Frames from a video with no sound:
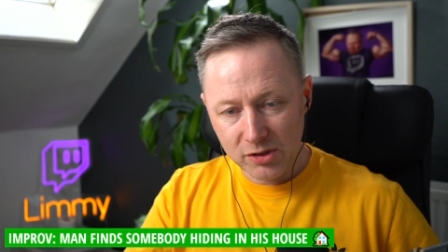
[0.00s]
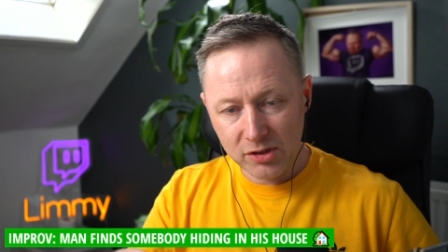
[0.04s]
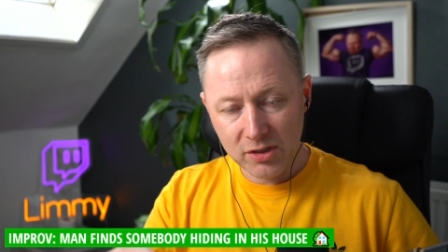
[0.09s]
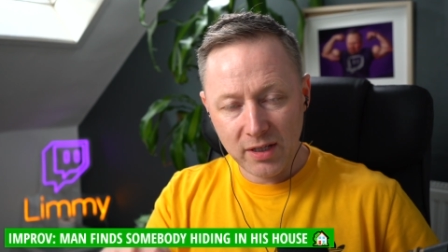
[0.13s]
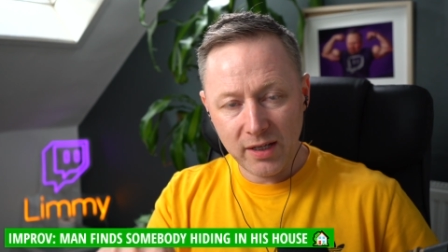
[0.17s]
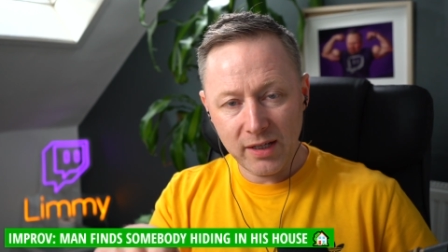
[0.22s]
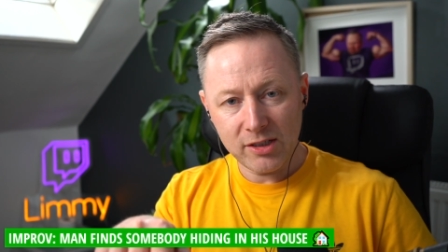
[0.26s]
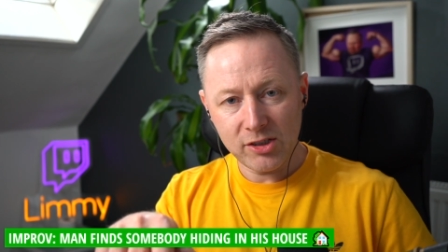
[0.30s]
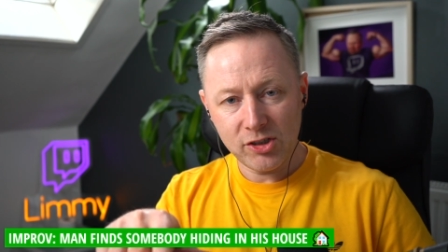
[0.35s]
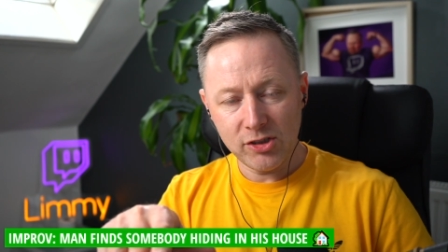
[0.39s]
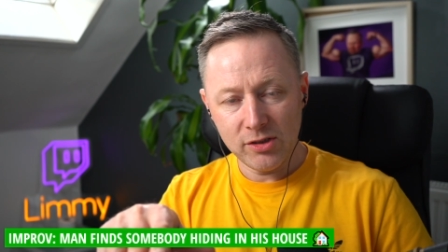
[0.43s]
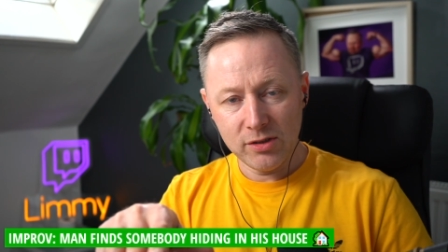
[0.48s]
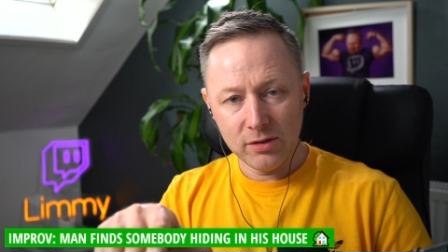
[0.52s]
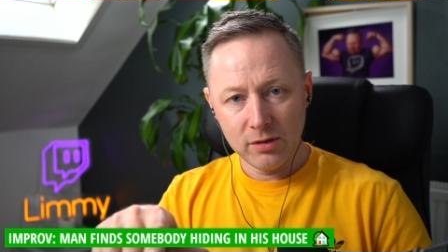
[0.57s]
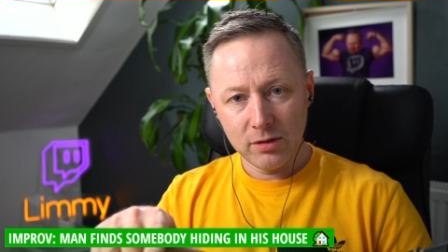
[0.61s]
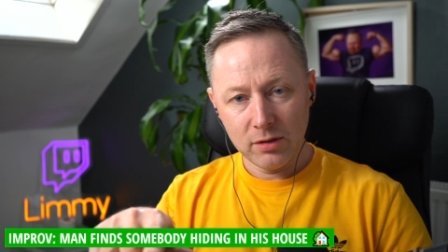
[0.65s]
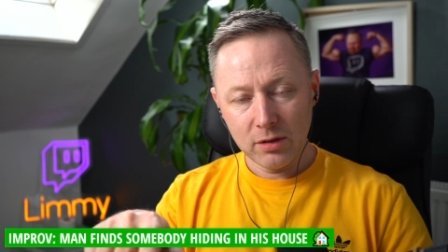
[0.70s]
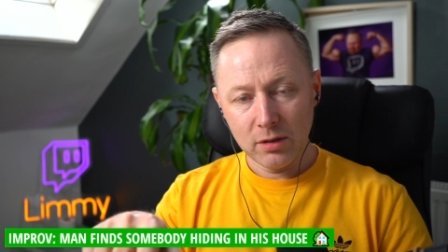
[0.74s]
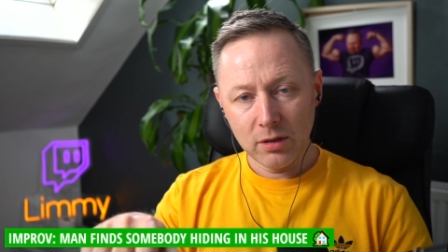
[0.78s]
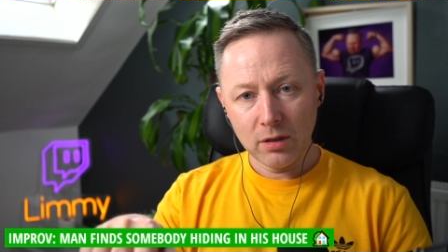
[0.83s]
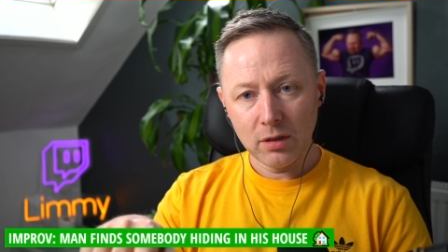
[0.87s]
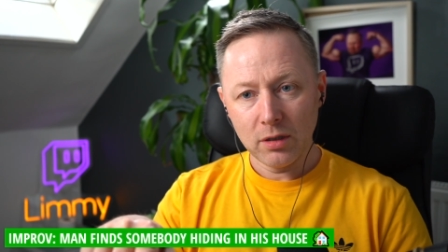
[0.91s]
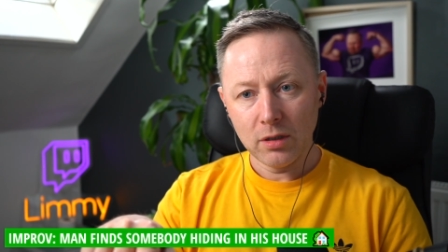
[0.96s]
kitchen
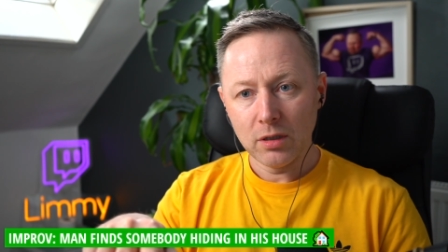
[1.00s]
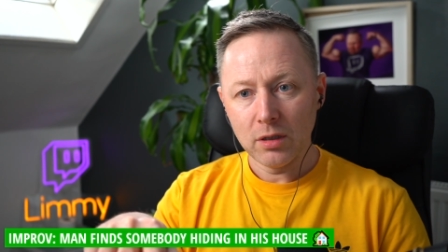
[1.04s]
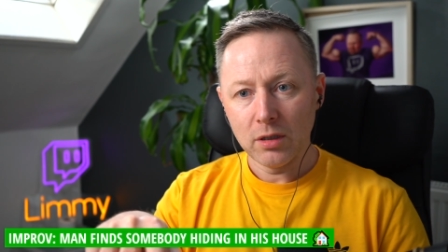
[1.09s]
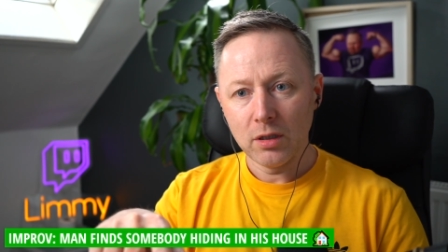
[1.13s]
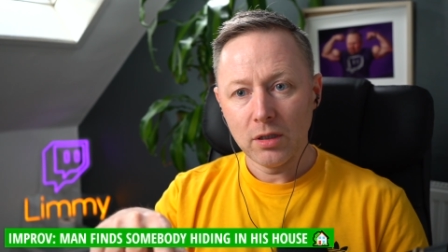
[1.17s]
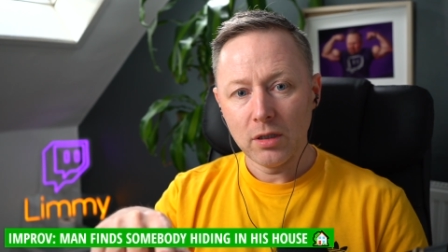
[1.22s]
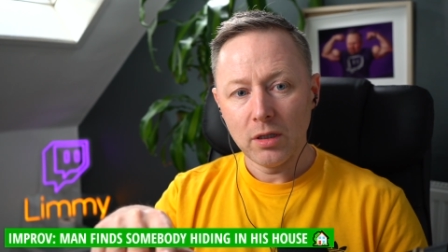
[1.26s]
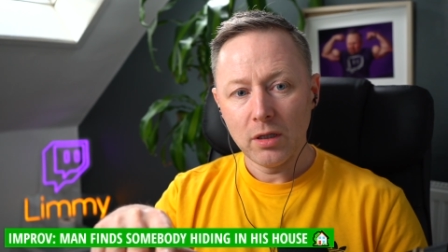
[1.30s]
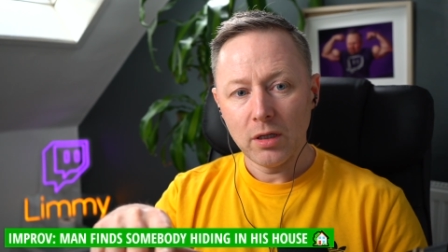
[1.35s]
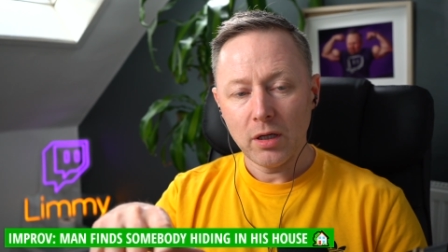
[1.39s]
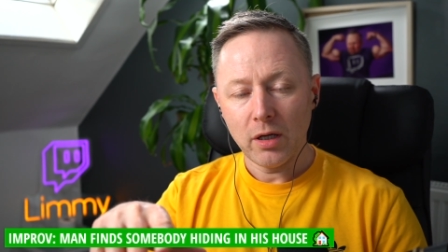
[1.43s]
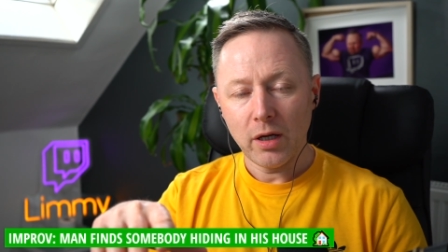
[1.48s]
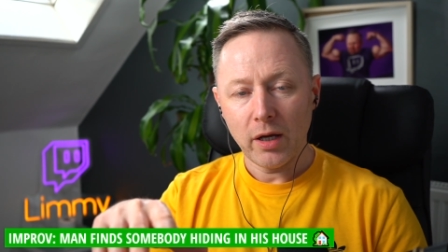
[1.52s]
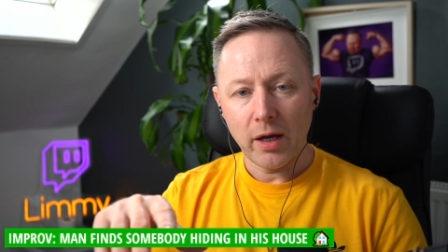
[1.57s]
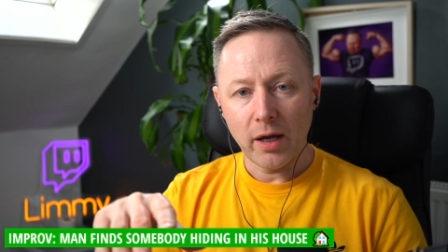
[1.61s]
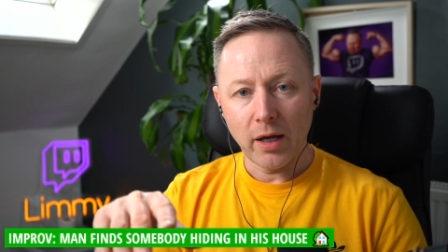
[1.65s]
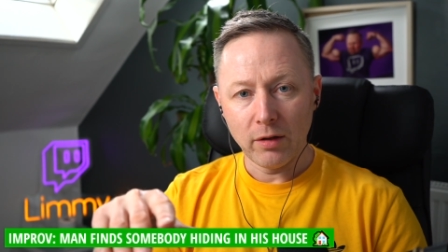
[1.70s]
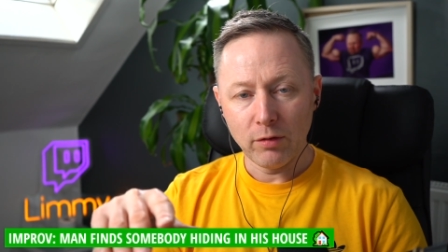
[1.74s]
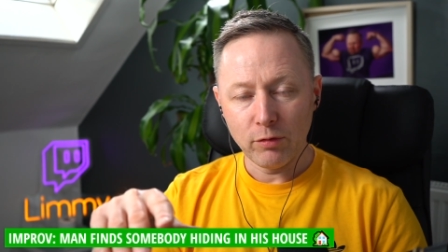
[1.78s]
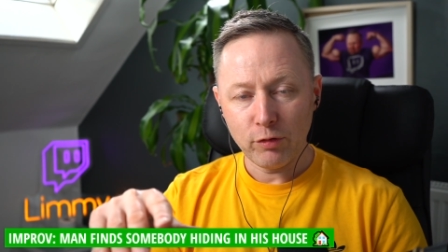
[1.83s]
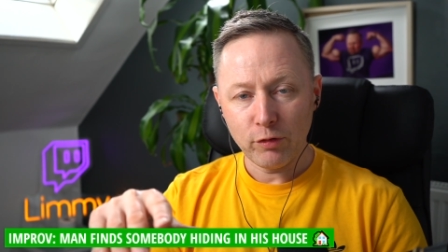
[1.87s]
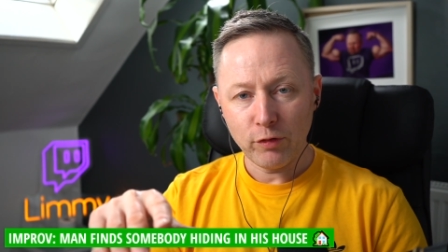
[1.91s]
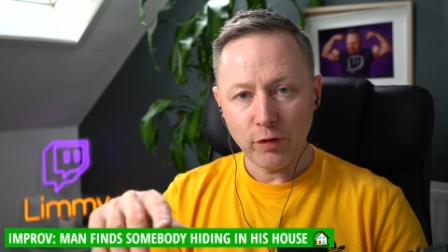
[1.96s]

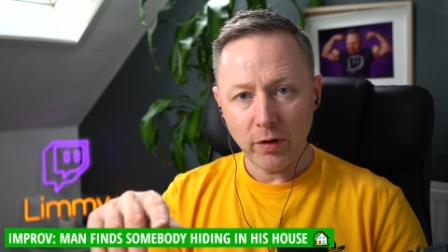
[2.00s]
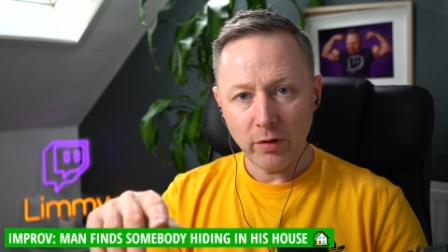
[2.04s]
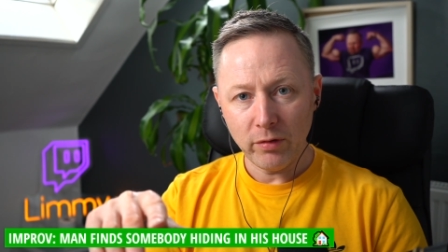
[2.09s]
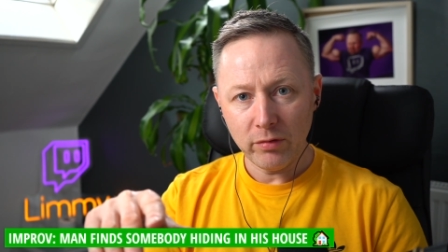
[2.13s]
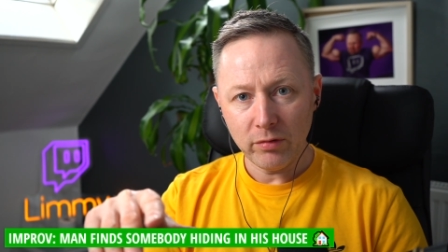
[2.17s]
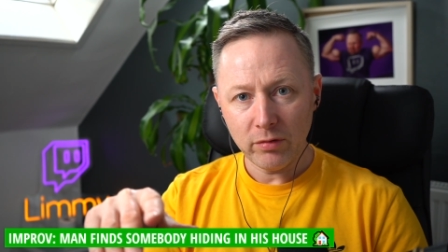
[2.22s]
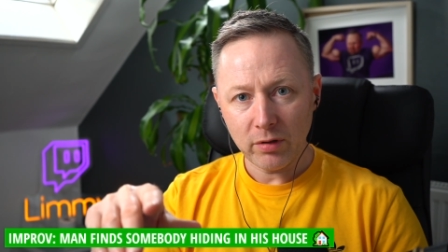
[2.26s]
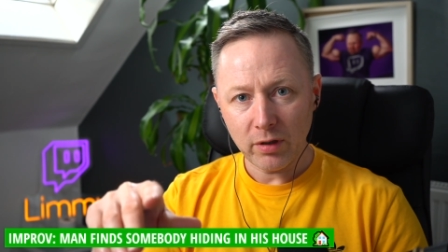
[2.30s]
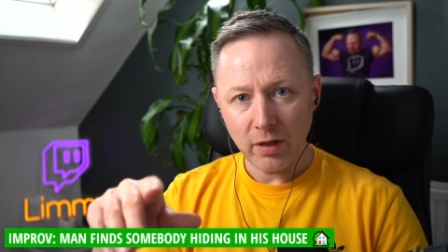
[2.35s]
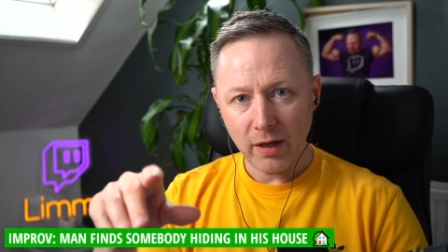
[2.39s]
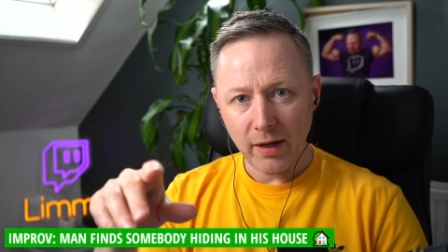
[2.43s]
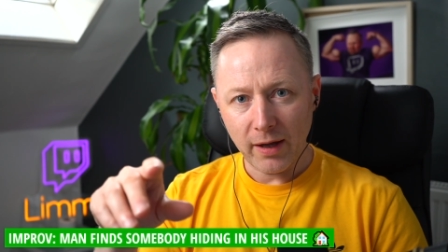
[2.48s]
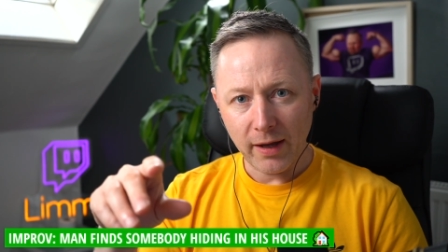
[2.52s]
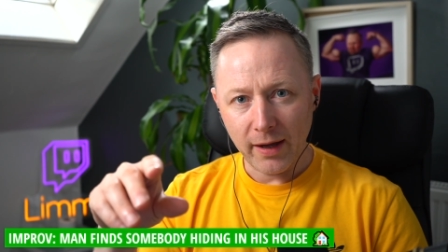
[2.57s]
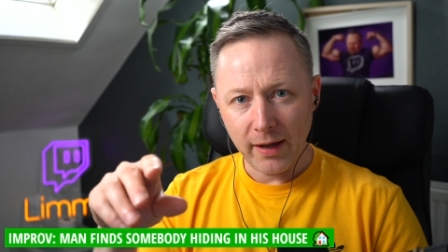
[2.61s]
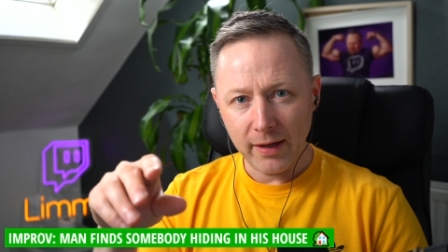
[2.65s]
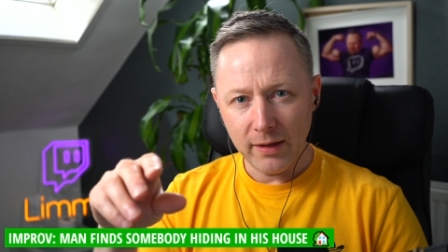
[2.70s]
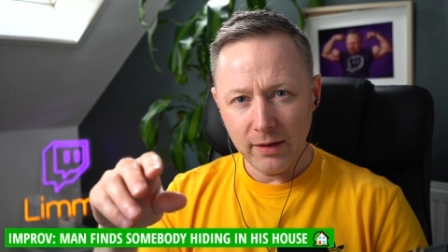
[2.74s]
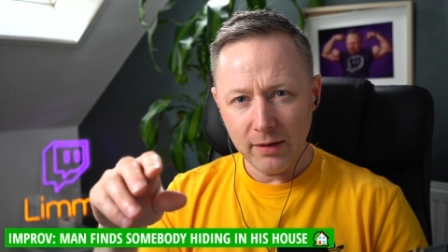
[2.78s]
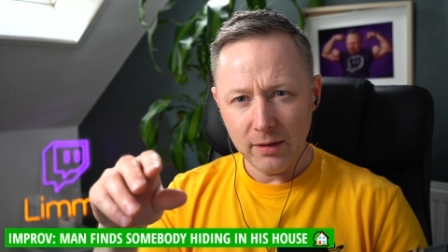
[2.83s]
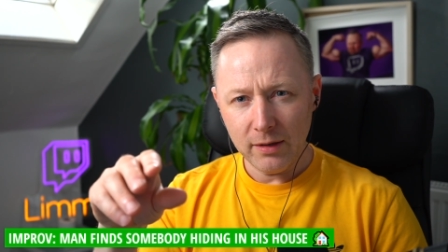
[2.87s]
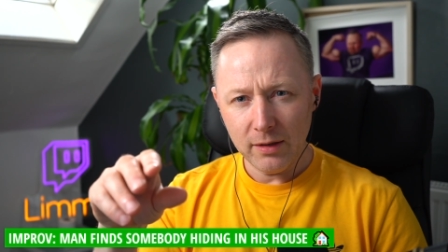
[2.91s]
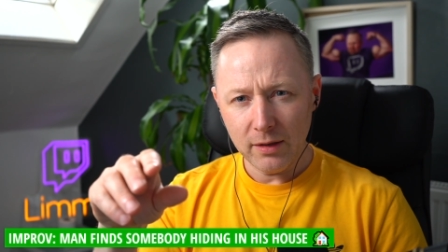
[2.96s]
and found
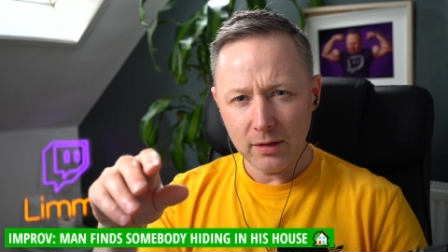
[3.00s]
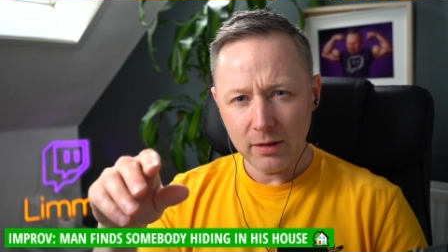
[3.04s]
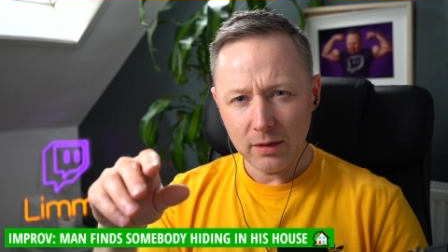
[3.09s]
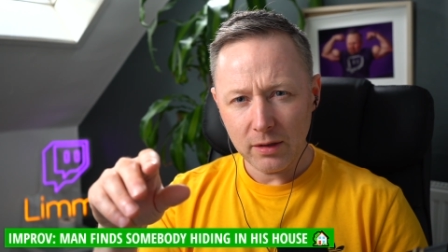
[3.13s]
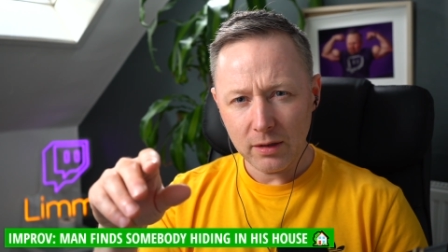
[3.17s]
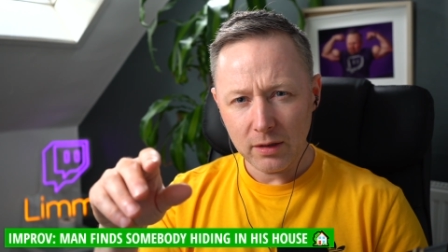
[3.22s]
in...